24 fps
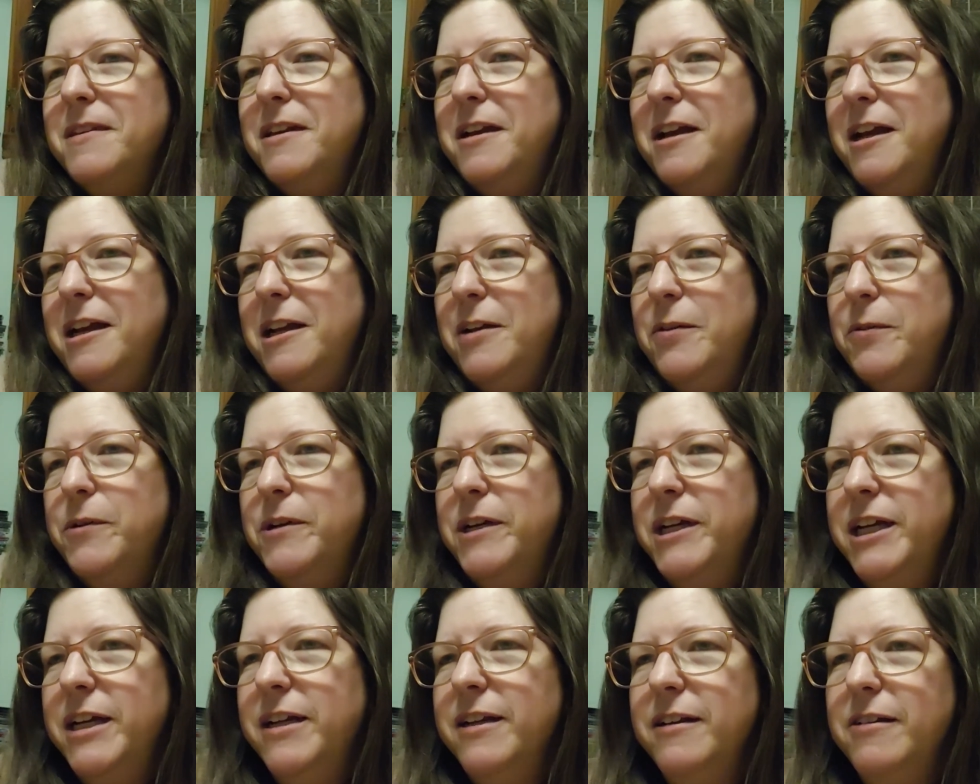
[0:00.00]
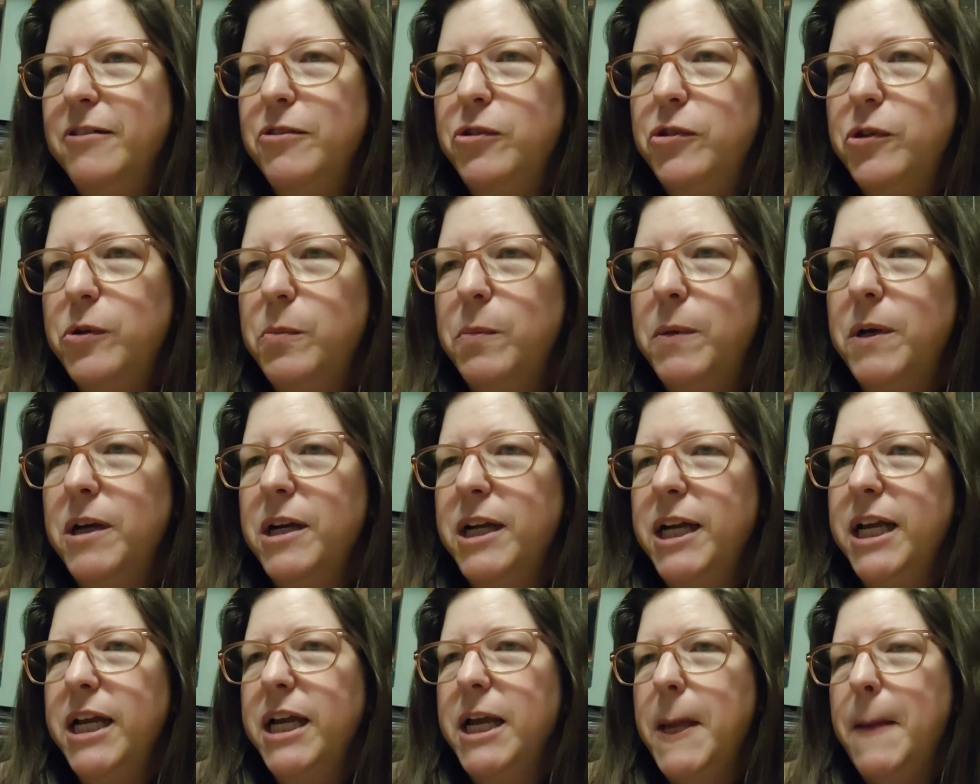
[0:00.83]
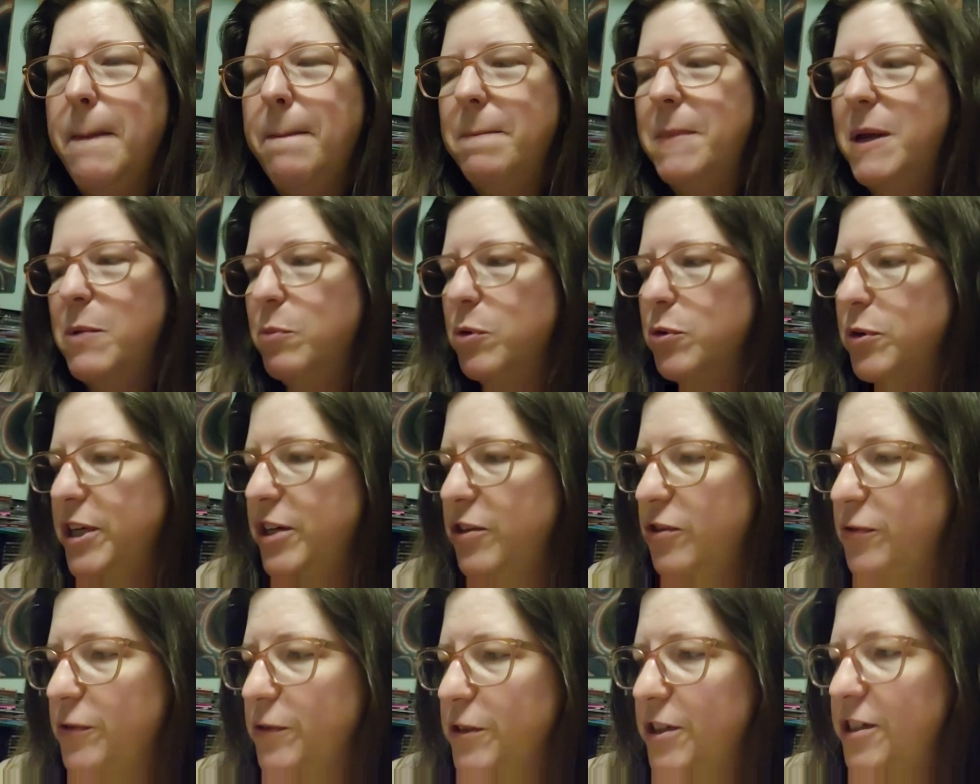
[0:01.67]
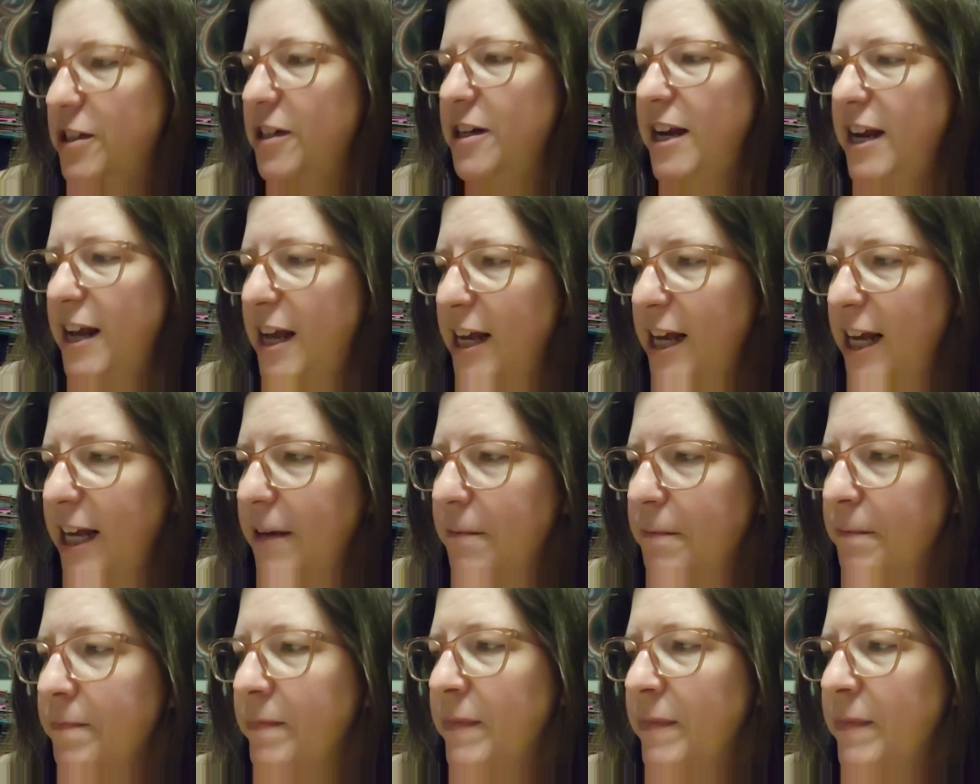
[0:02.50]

Anyway, those are my memories for today.